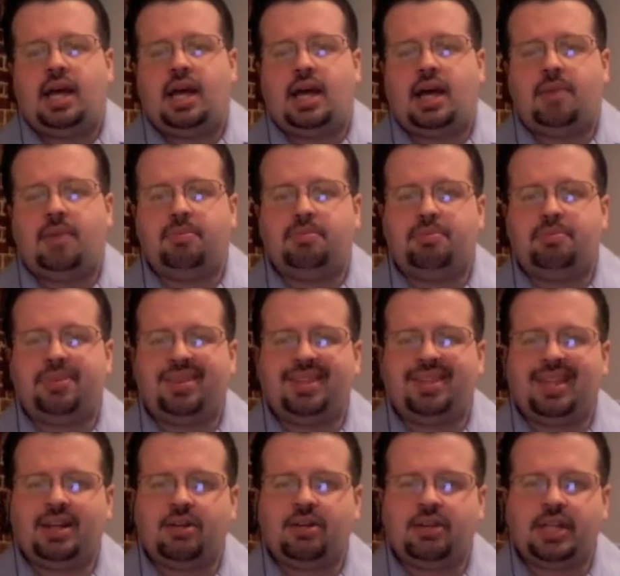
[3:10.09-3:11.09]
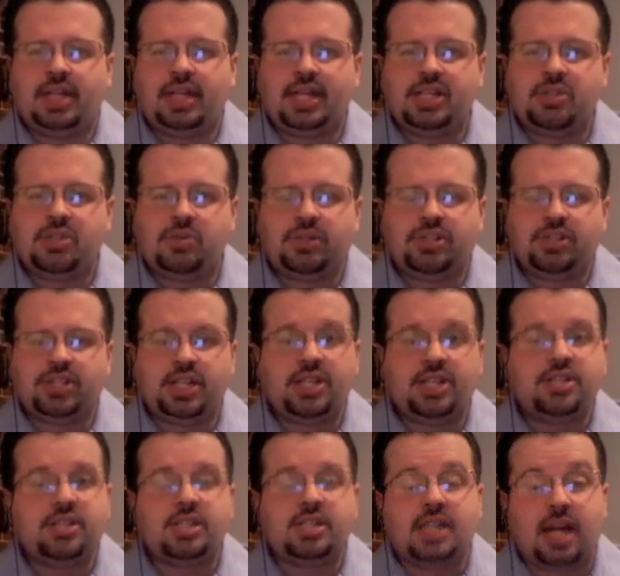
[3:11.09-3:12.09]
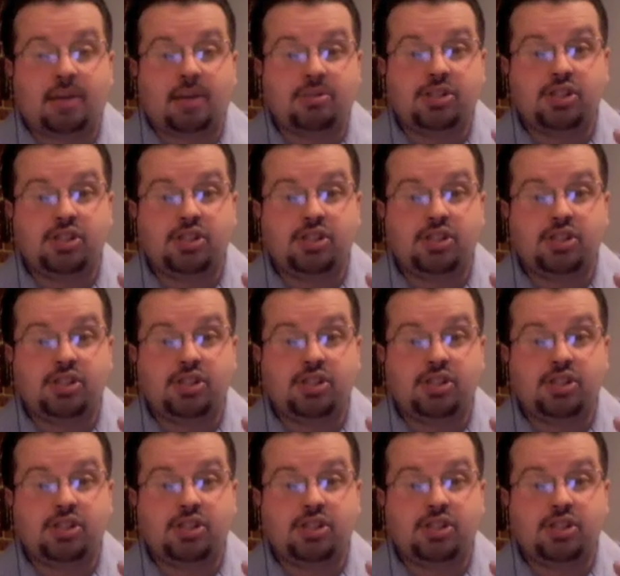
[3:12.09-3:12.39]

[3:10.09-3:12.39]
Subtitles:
But then on the next one, Jensen comes